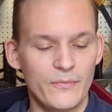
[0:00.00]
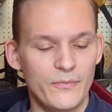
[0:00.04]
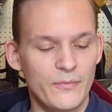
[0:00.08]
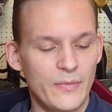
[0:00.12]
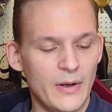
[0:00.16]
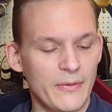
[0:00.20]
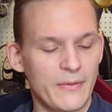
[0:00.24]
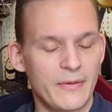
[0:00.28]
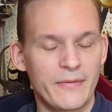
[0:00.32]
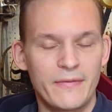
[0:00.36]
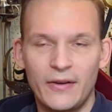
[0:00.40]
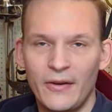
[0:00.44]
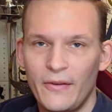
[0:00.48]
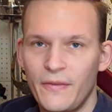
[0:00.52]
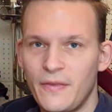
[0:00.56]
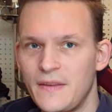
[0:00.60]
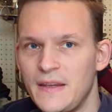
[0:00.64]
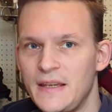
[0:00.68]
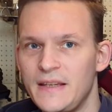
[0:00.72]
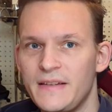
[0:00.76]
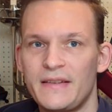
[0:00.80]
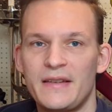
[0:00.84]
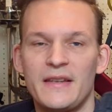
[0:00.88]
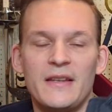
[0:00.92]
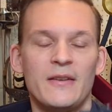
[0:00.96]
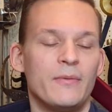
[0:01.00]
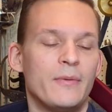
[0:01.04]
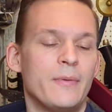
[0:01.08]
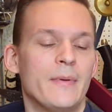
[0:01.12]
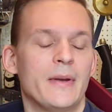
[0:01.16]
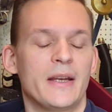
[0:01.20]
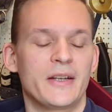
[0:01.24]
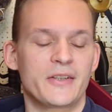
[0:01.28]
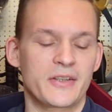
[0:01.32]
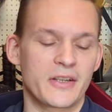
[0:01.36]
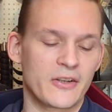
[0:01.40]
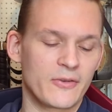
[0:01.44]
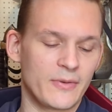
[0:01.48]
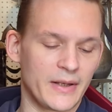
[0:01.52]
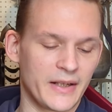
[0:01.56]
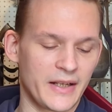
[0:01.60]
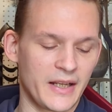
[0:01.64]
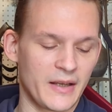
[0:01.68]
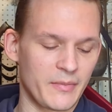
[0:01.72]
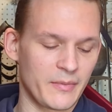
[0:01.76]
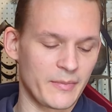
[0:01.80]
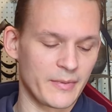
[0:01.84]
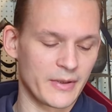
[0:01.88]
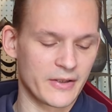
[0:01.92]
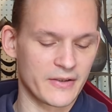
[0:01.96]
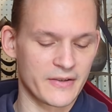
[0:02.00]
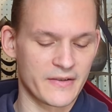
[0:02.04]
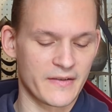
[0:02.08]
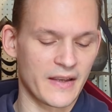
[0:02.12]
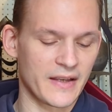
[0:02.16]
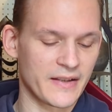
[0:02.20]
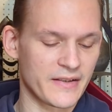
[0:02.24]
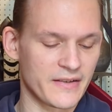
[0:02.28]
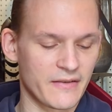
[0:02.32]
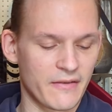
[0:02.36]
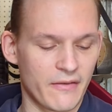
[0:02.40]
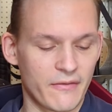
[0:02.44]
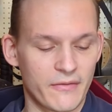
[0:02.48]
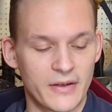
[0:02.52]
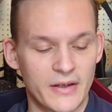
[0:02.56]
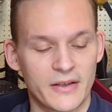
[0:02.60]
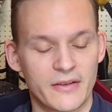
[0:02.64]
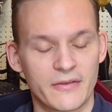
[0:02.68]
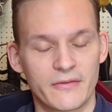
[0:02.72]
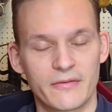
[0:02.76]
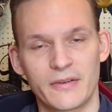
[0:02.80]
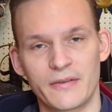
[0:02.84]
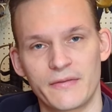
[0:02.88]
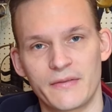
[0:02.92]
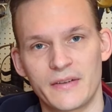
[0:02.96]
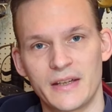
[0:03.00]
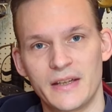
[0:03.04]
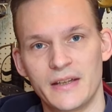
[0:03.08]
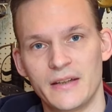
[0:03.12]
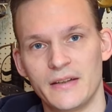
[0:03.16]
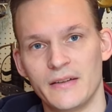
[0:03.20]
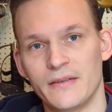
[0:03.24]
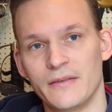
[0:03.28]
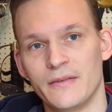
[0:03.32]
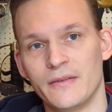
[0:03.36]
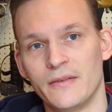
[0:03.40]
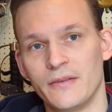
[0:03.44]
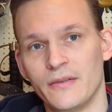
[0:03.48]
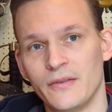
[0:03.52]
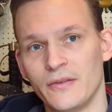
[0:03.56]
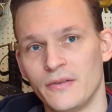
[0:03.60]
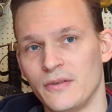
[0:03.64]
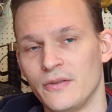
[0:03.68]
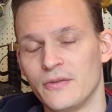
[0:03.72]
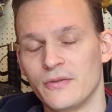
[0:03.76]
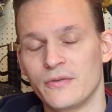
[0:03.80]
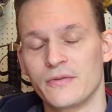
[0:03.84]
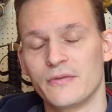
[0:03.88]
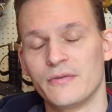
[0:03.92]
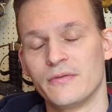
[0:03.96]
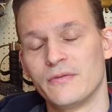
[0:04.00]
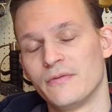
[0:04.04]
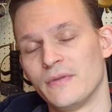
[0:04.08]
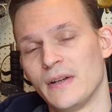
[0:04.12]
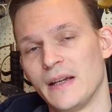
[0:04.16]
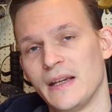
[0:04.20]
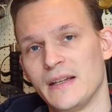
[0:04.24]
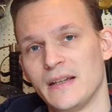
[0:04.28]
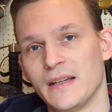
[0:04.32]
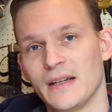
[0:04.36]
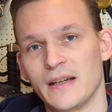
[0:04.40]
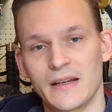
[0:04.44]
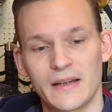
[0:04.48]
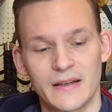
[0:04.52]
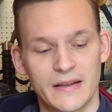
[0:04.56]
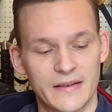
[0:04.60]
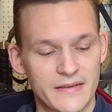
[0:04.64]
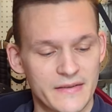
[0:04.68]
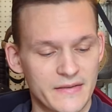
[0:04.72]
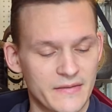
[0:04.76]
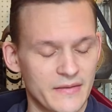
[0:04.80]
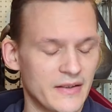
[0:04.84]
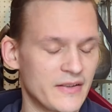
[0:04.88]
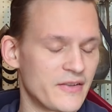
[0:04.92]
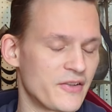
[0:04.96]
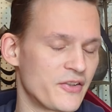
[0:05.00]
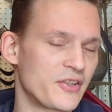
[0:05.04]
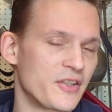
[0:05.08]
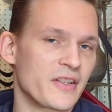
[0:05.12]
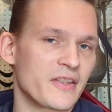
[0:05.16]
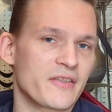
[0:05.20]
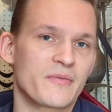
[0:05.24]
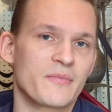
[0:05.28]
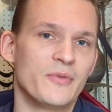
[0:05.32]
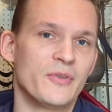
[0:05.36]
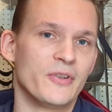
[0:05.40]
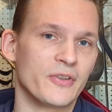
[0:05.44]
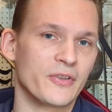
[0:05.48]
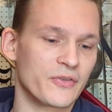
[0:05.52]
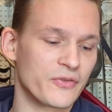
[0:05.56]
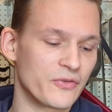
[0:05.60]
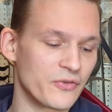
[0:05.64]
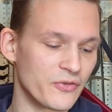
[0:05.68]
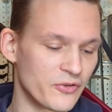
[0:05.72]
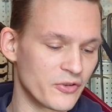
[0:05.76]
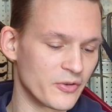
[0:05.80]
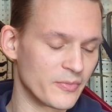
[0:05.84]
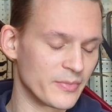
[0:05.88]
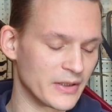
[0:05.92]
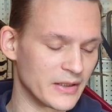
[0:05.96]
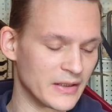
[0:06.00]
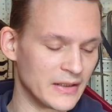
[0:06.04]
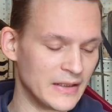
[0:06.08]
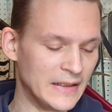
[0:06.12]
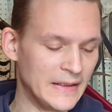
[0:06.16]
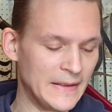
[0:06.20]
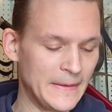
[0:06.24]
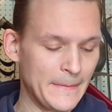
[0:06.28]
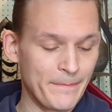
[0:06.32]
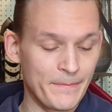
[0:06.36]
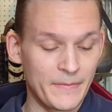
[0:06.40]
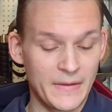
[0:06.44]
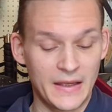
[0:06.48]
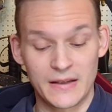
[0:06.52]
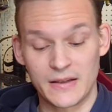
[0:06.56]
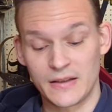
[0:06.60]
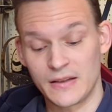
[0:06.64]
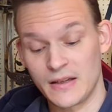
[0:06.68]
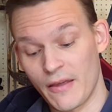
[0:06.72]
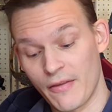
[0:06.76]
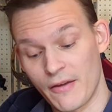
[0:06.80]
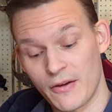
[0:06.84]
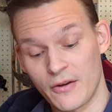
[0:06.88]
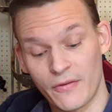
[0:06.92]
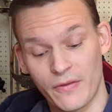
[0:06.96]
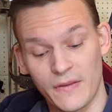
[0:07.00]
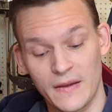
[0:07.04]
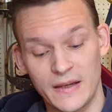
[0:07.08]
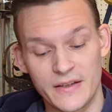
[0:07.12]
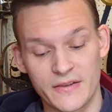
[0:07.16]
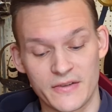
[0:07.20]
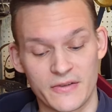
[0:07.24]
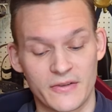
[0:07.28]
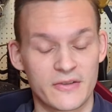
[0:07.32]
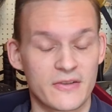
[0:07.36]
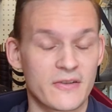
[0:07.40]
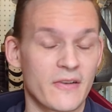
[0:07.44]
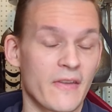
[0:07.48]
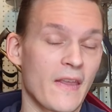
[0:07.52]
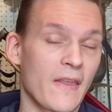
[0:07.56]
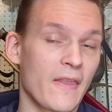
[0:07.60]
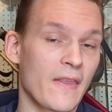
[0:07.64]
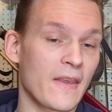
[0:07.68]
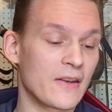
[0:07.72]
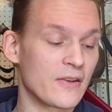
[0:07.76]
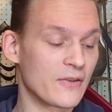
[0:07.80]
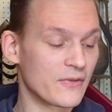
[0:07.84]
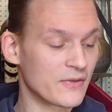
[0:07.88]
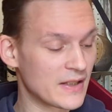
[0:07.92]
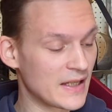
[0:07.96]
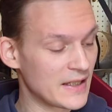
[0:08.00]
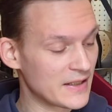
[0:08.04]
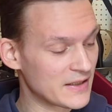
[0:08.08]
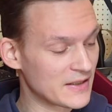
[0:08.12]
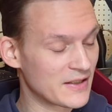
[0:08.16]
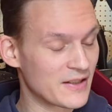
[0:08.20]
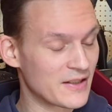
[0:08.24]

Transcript: when we found these here, we were actually quite happy, because that's 350 Newton rating. It's just more durable, and another good thing is also that they don't get